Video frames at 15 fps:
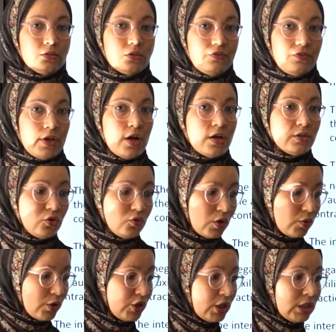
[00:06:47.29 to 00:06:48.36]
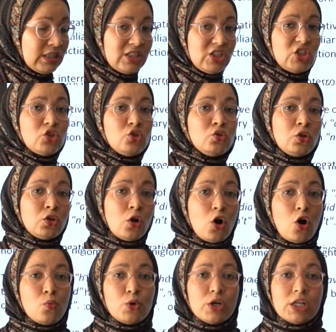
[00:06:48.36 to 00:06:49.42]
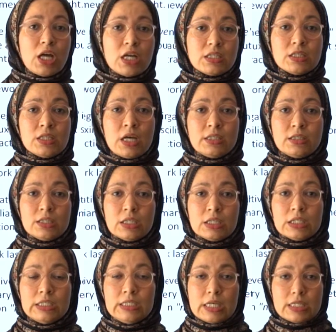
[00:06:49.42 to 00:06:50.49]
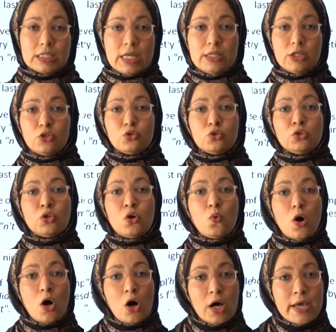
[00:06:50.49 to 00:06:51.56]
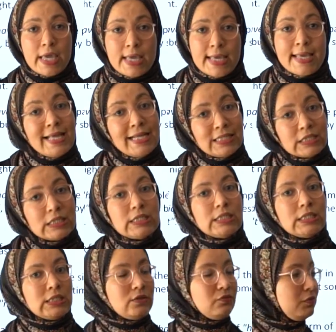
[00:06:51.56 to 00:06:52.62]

If I ask you a question, did you do your homework last night? Yes, I did, or no, I didn't.